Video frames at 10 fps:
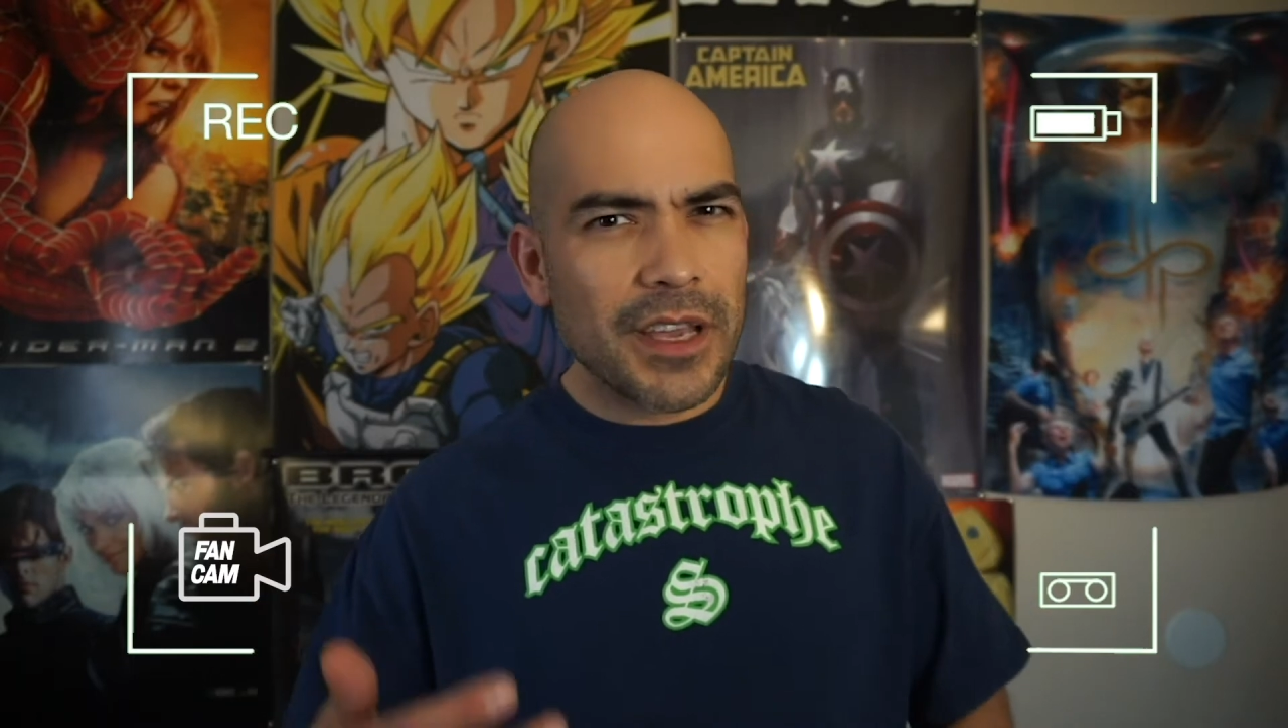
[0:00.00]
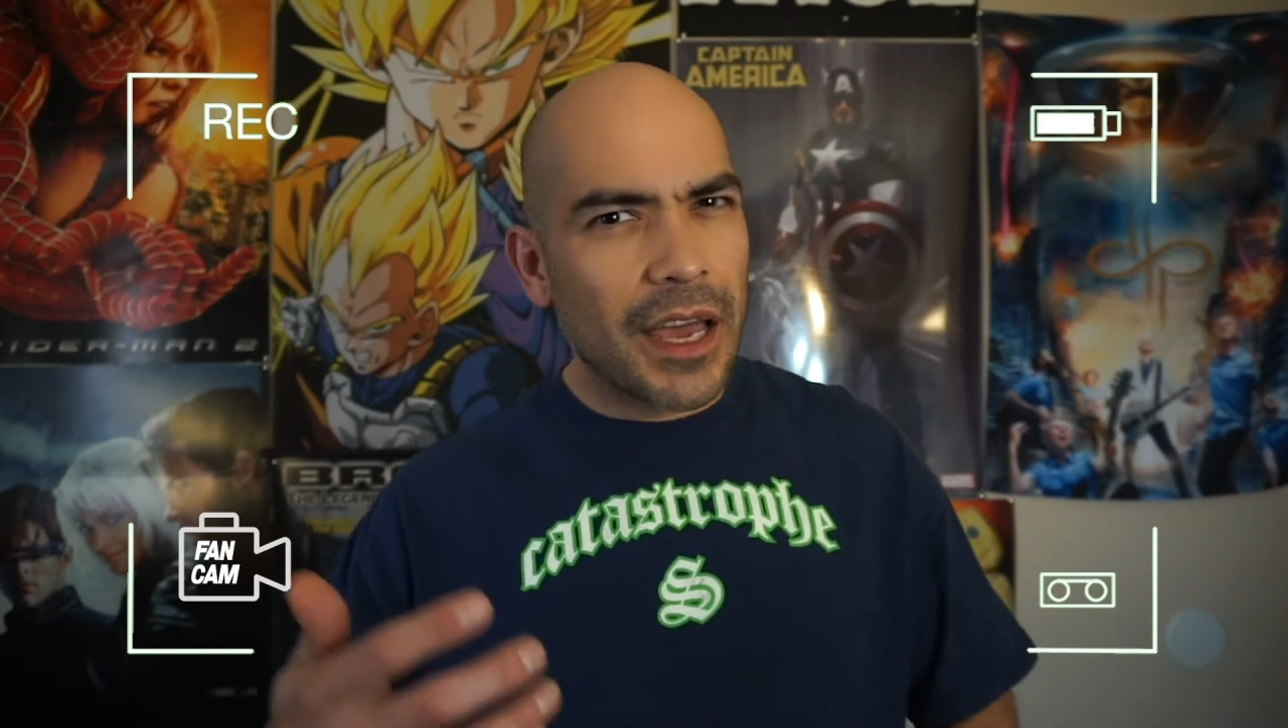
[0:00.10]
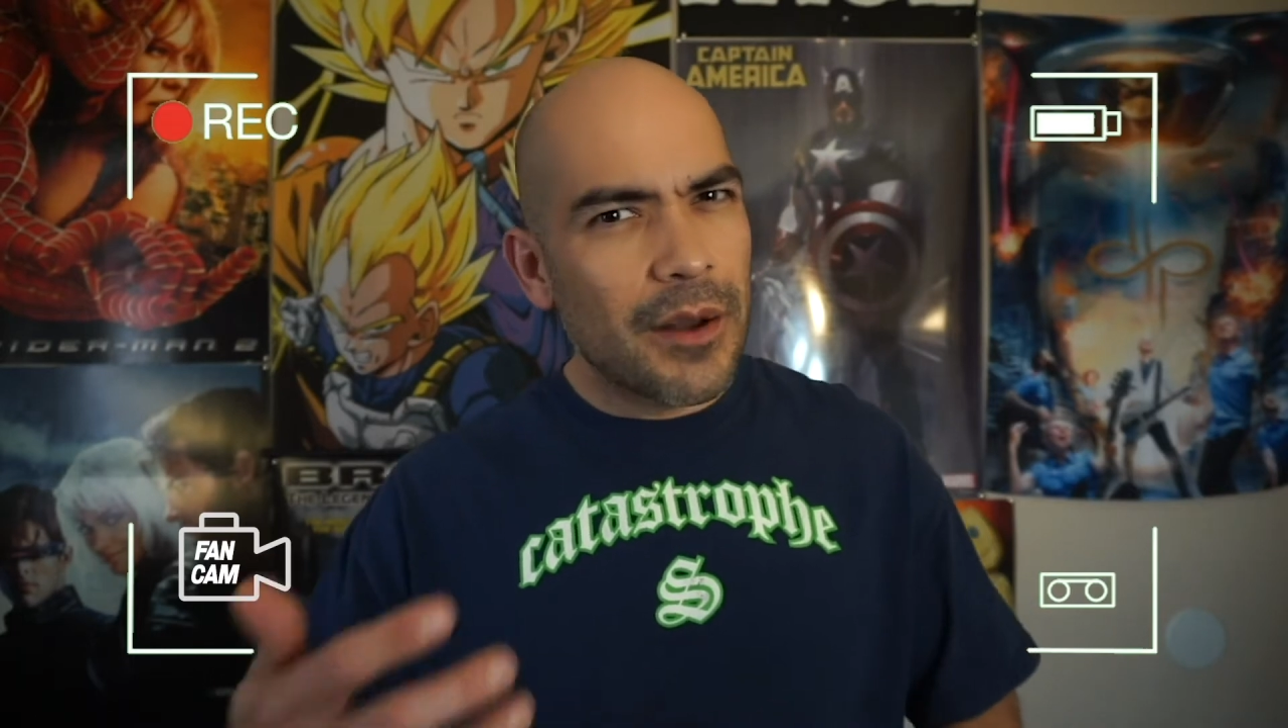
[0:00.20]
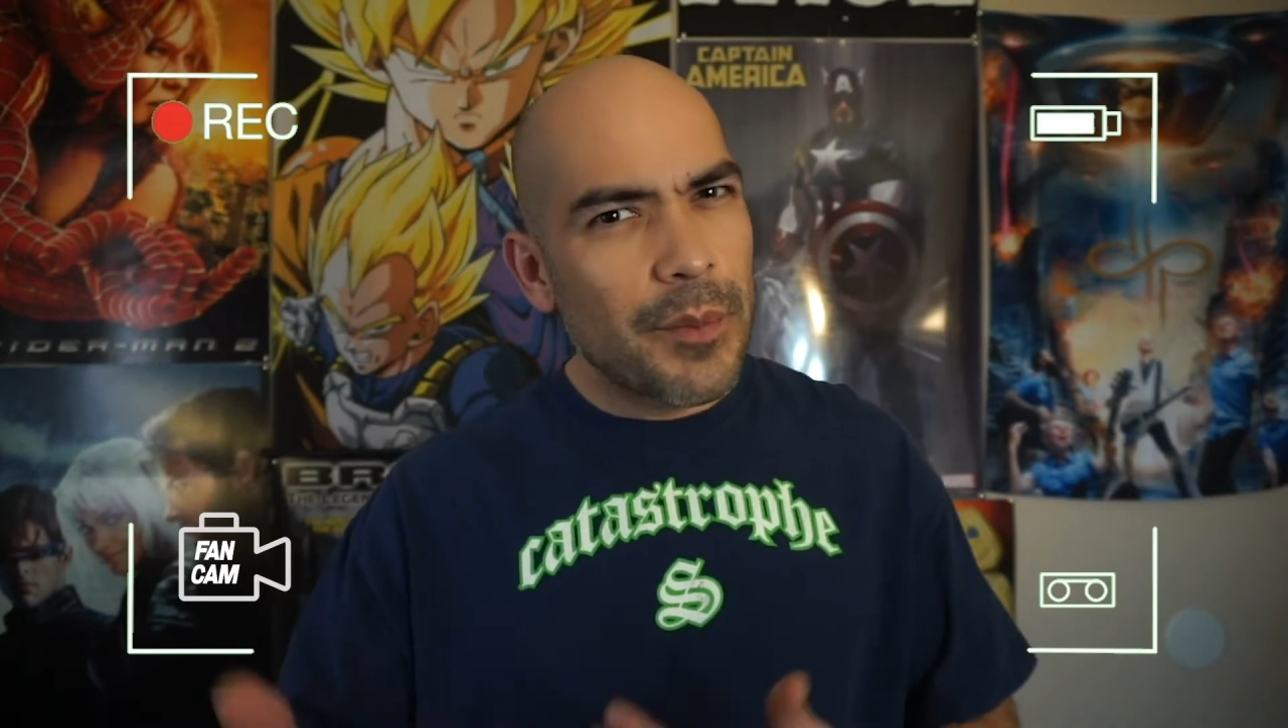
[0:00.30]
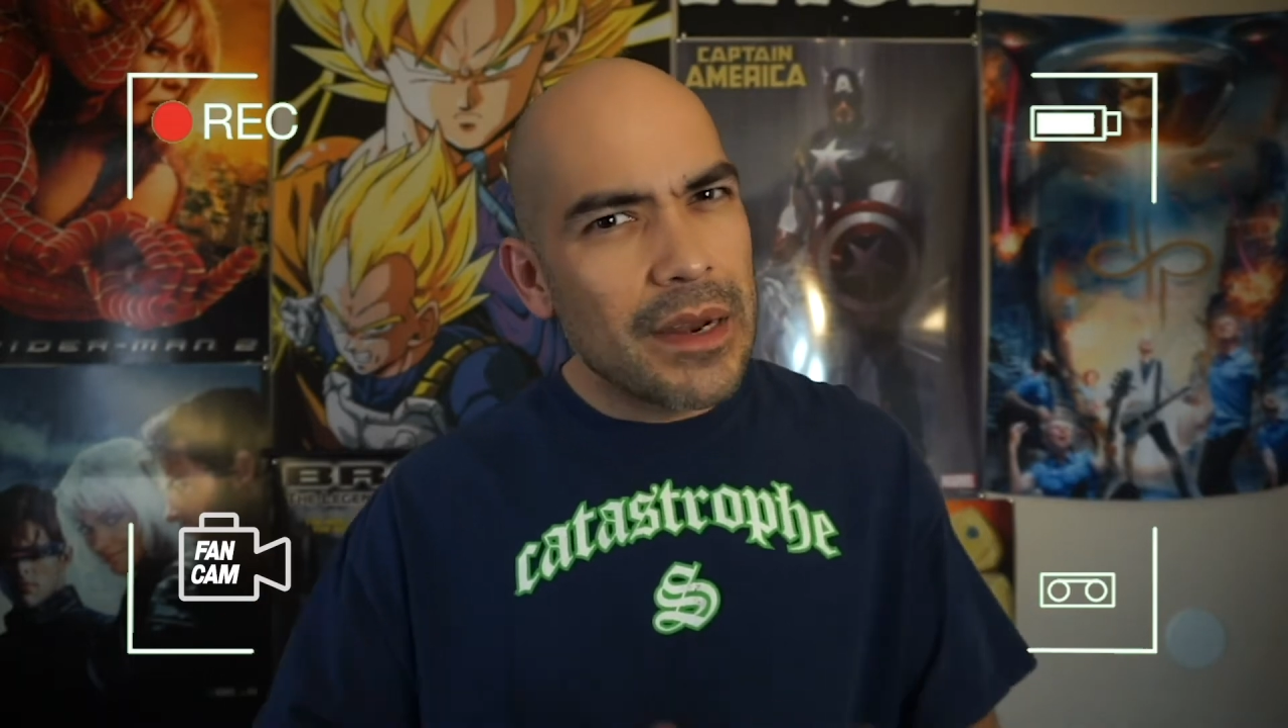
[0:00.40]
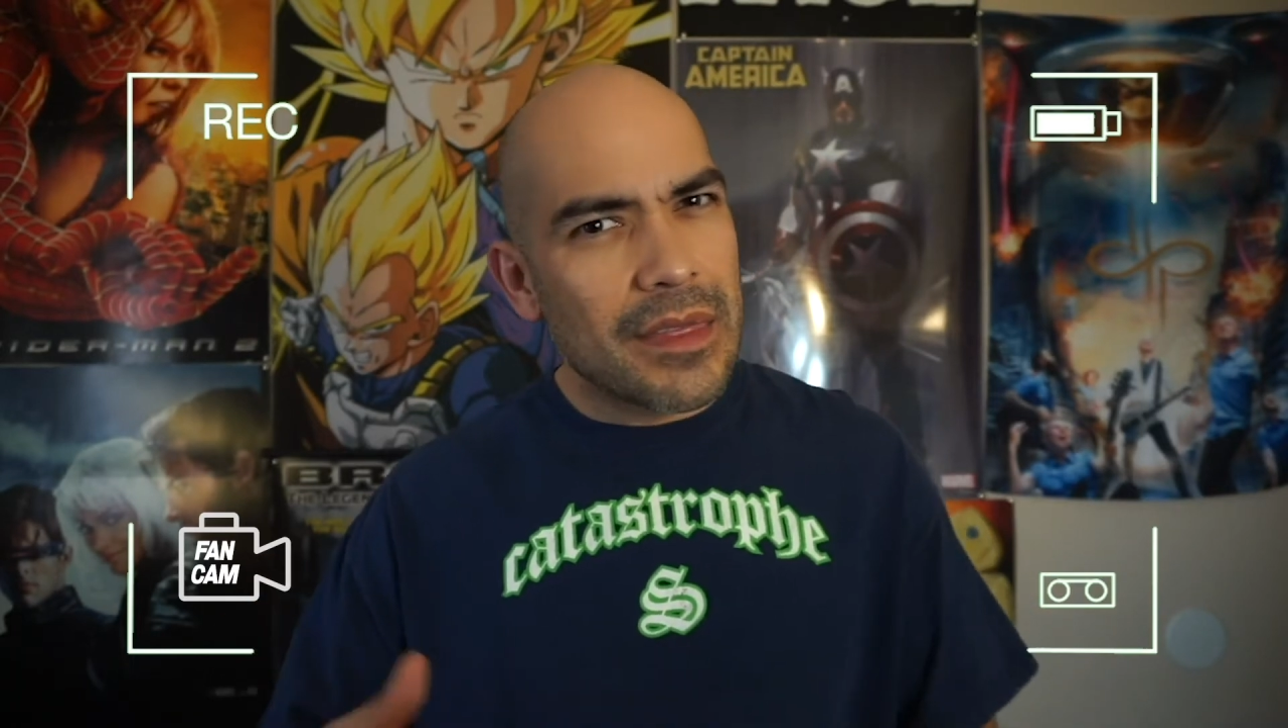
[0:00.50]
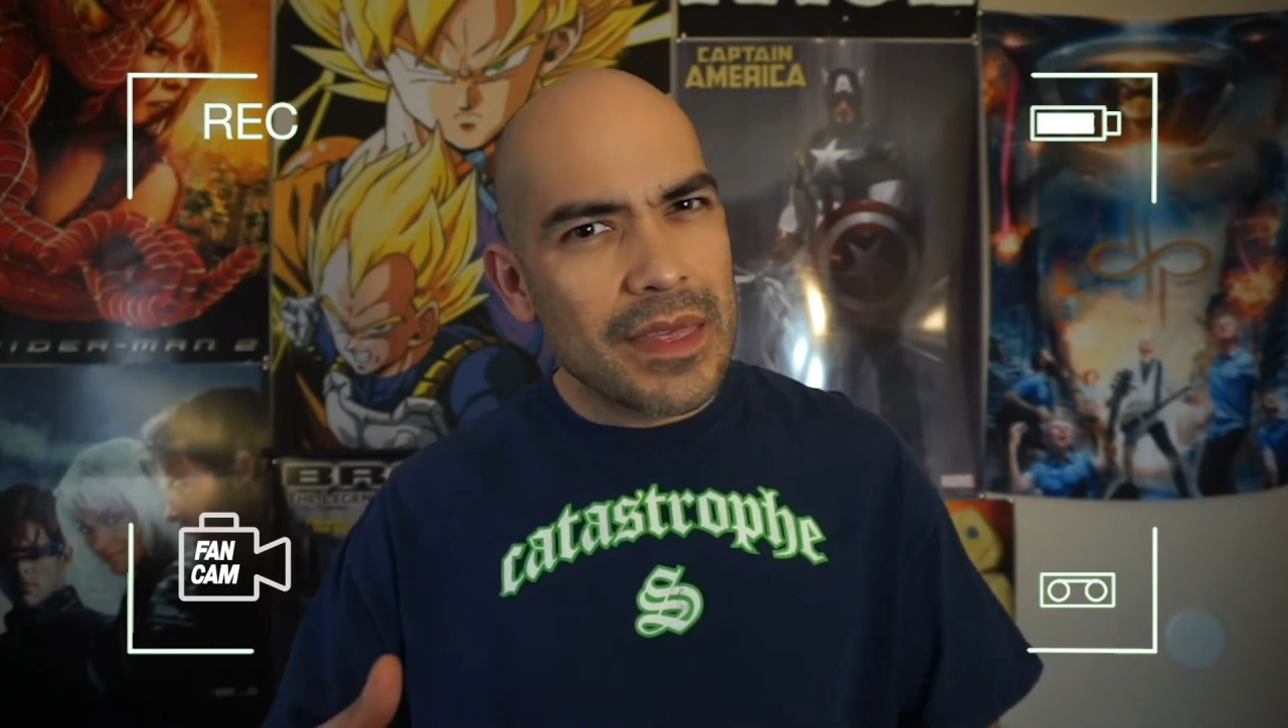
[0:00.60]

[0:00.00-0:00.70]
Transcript: kind of made a